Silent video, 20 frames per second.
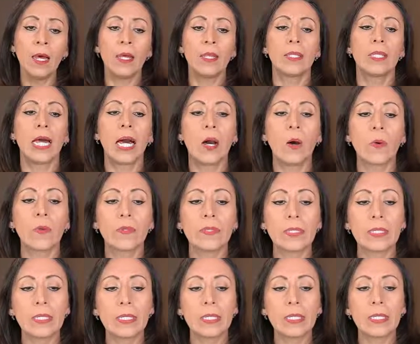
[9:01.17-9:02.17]
Now,
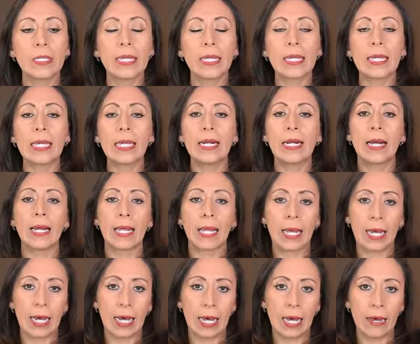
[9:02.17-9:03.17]
here I
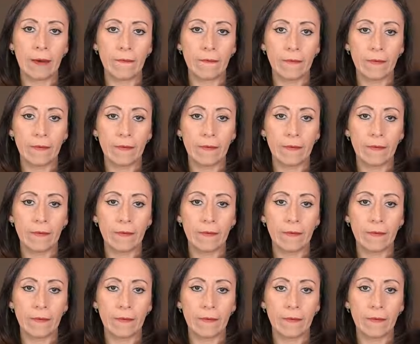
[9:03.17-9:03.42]
have